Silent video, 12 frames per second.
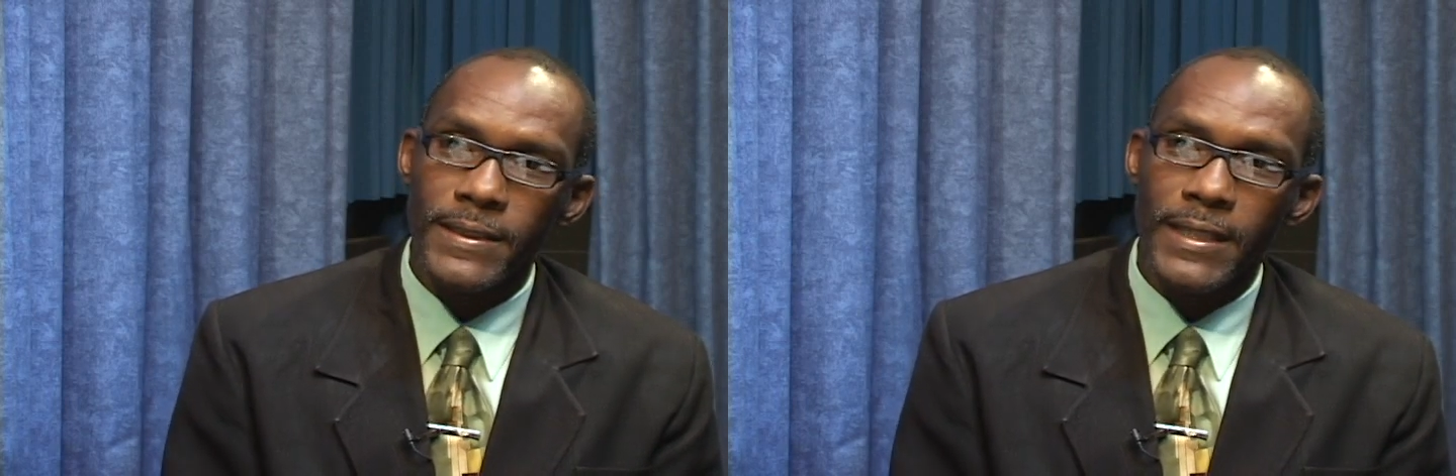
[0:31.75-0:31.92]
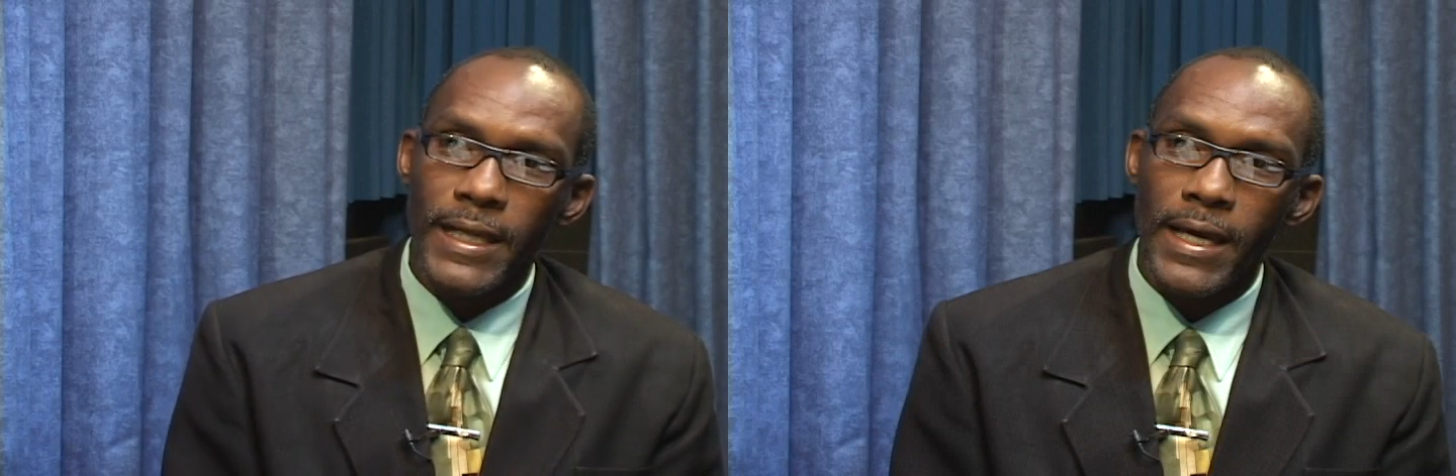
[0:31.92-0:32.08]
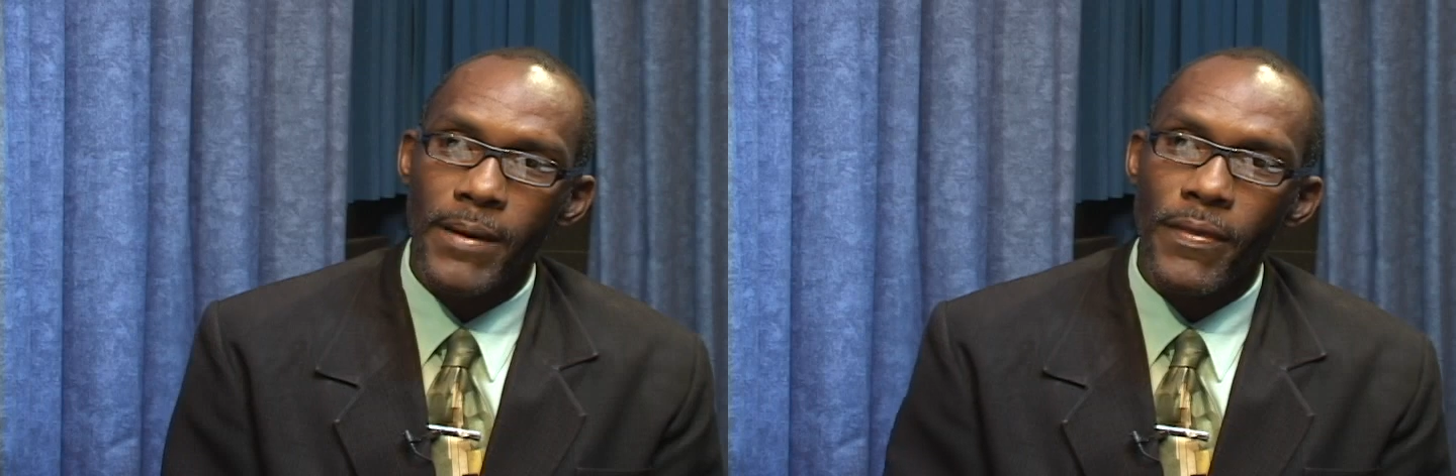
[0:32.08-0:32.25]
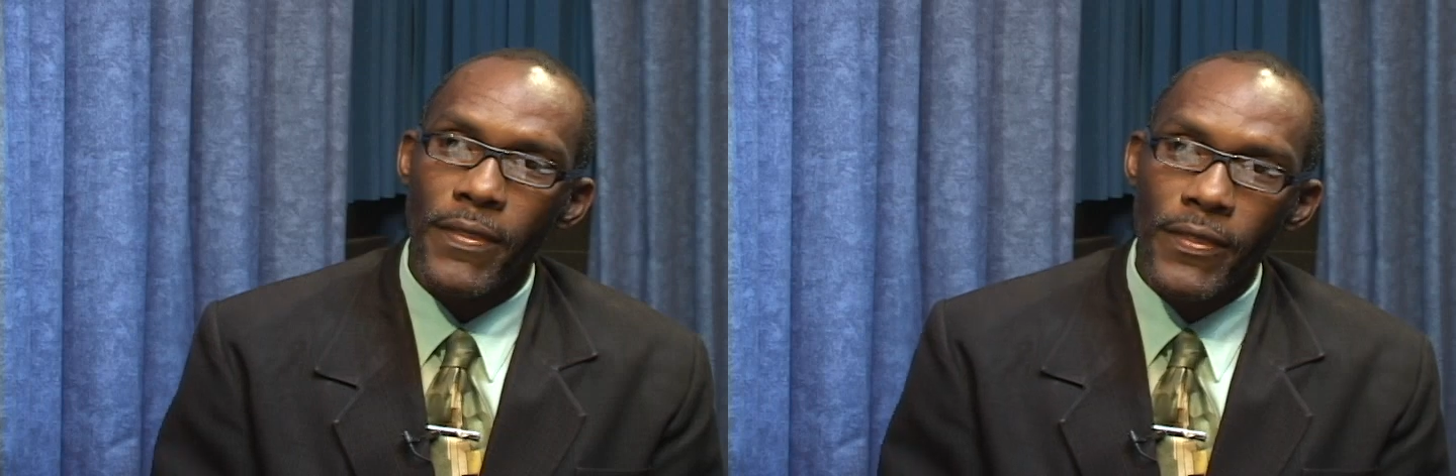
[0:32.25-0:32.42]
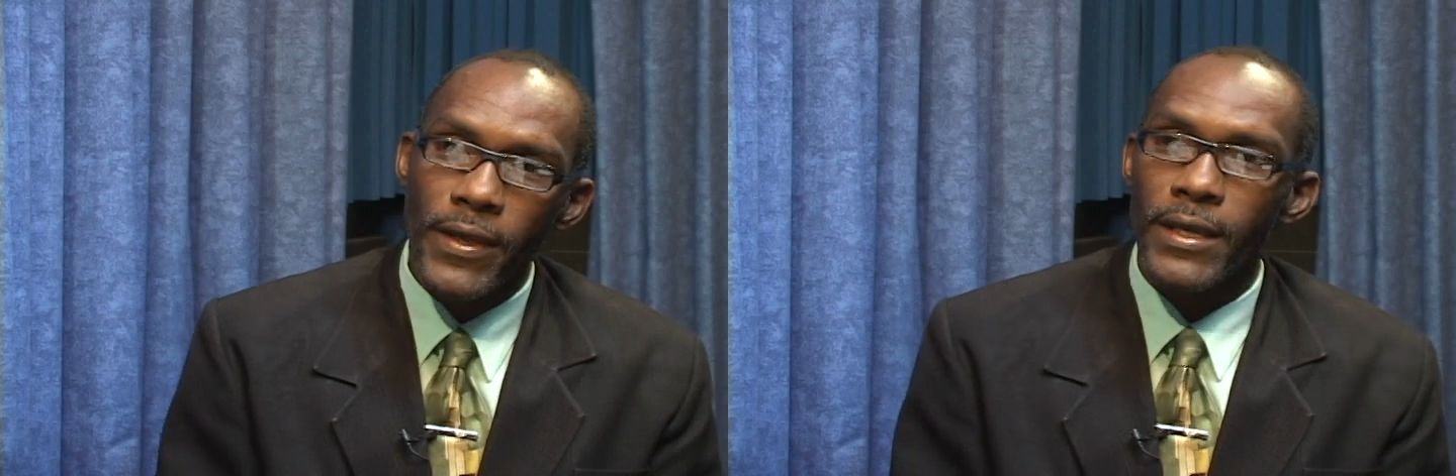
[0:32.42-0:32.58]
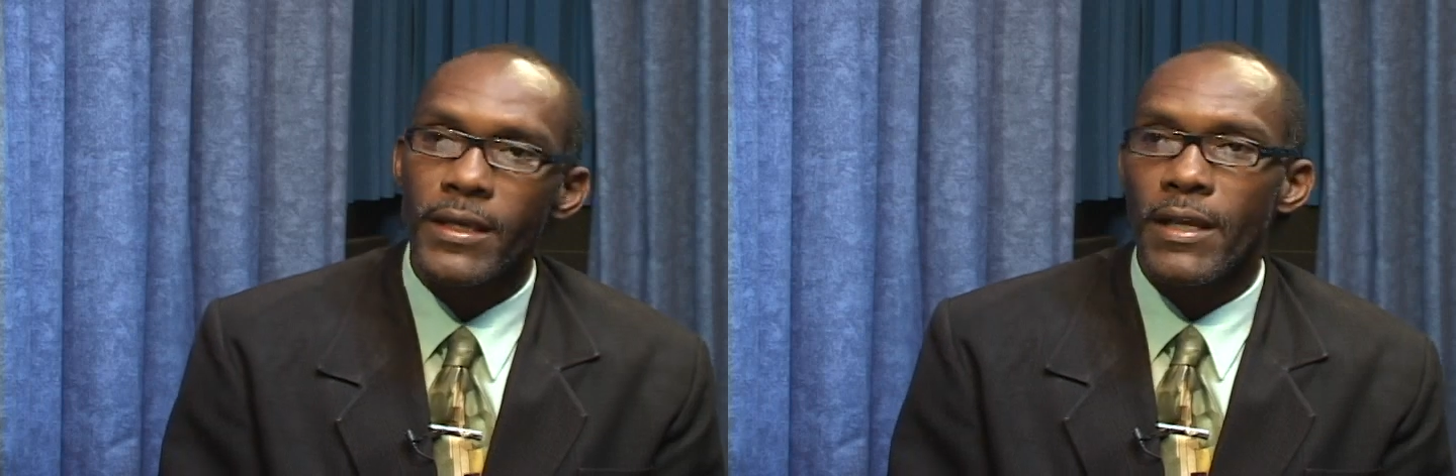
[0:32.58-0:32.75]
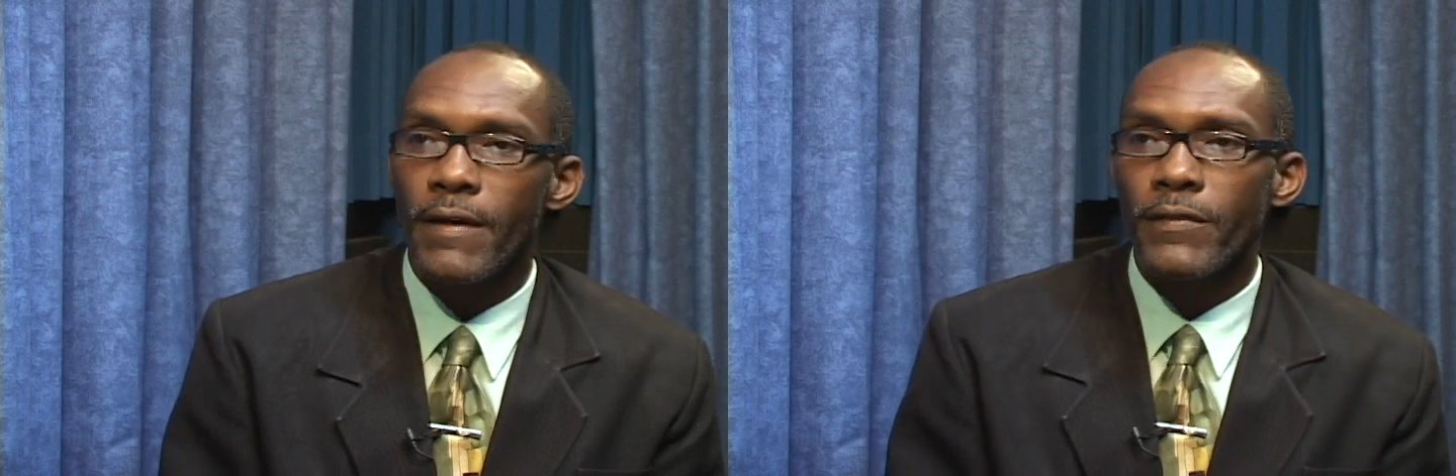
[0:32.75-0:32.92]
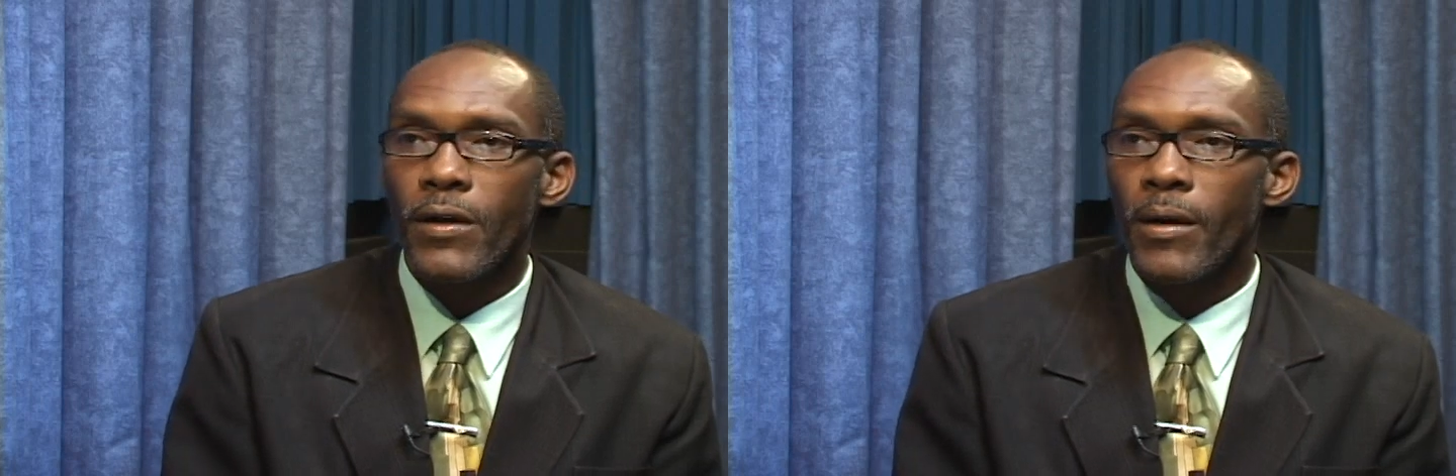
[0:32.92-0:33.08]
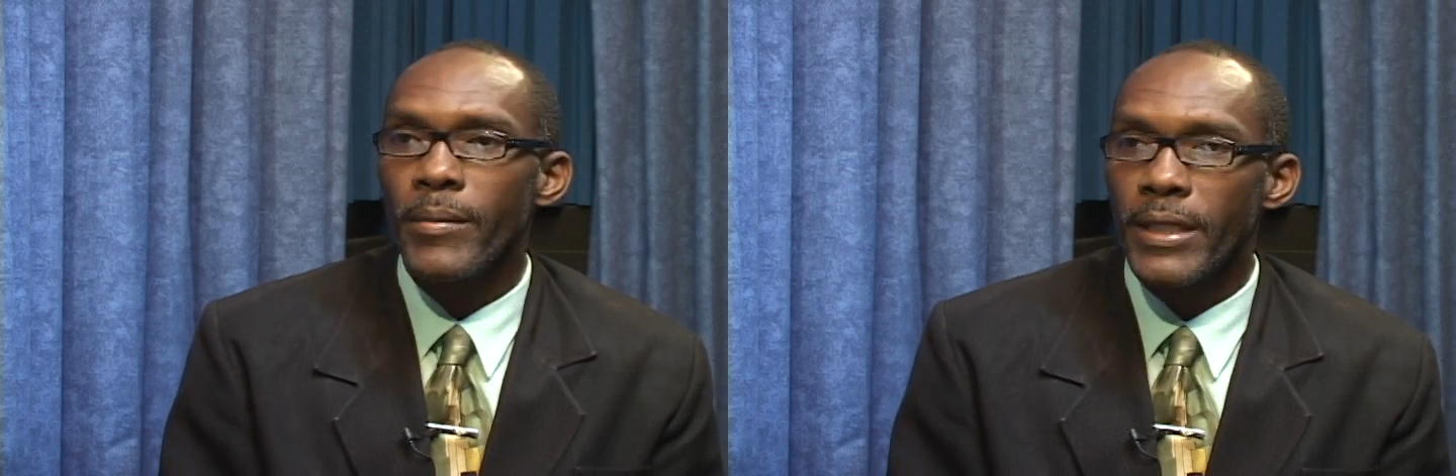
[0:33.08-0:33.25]
that I'm thinking of
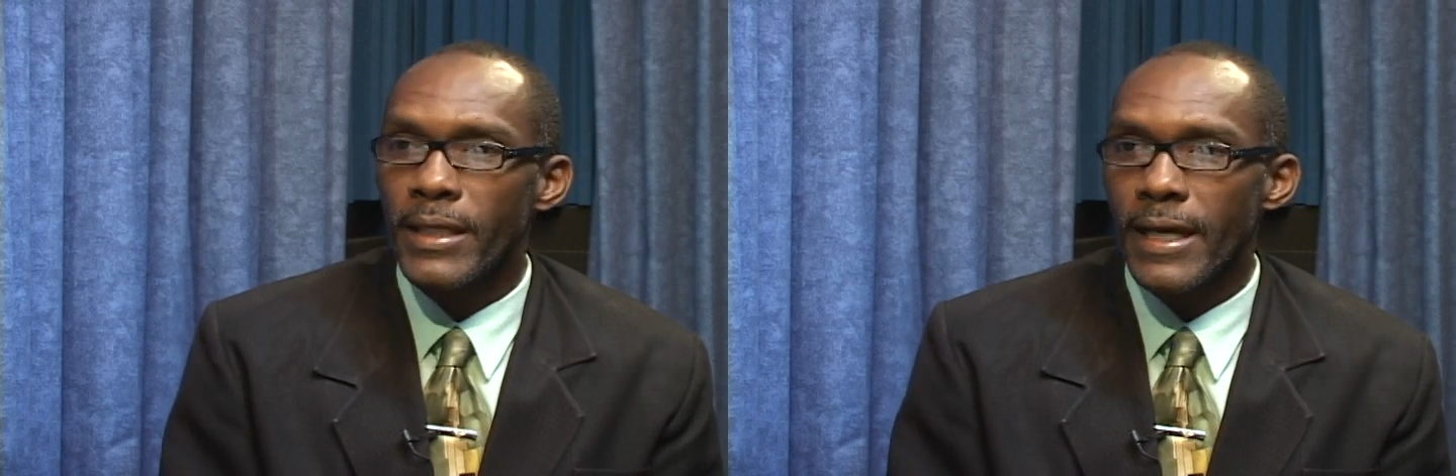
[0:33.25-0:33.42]
coming